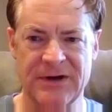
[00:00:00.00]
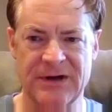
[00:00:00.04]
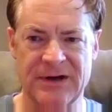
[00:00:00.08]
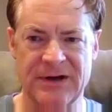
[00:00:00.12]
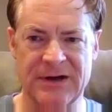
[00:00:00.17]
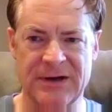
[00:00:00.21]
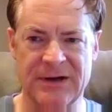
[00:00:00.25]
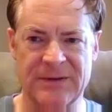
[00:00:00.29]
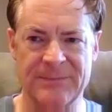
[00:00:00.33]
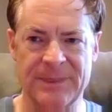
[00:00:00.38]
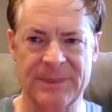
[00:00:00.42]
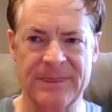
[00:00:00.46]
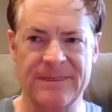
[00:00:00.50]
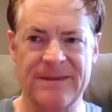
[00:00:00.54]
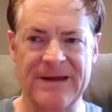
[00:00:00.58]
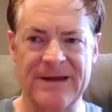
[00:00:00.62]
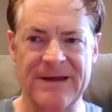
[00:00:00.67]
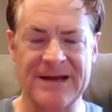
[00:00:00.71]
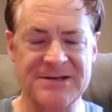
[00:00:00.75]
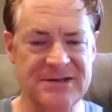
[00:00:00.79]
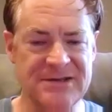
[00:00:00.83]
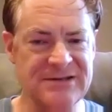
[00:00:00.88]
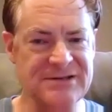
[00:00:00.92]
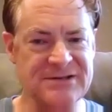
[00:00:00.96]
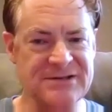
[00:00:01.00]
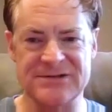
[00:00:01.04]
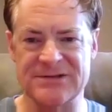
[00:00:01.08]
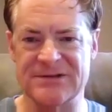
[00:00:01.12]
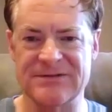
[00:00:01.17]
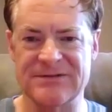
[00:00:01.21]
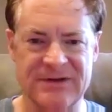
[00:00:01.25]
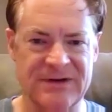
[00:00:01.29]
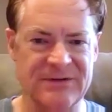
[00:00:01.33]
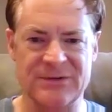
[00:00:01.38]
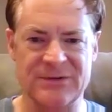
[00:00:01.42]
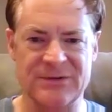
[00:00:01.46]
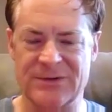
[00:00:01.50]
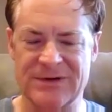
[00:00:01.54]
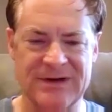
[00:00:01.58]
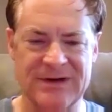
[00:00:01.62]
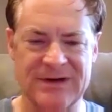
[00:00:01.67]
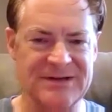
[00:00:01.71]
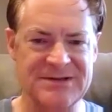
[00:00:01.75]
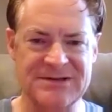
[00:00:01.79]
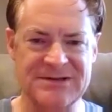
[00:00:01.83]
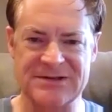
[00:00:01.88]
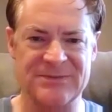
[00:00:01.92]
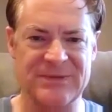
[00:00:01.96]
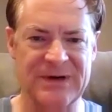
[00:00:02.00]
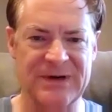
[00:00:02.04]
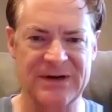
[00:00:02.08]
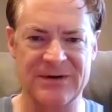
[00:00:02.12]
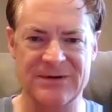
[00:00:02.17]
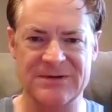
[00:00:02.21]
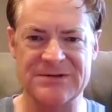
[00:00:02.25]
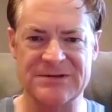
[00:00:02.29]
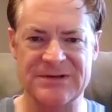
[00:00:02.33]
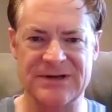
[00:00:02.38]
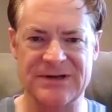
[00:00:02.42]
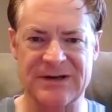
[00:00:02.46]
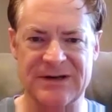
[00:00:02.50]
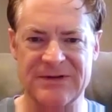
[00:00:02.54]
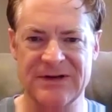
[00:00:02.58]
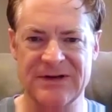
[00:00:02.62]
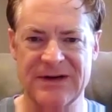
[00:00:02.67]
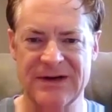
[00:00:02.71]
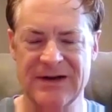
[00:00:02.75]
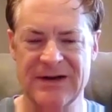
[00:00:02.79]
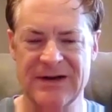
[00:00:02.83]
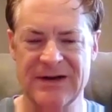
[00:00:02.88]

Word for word: Um, that's going to serve everyone, not just Microsoft.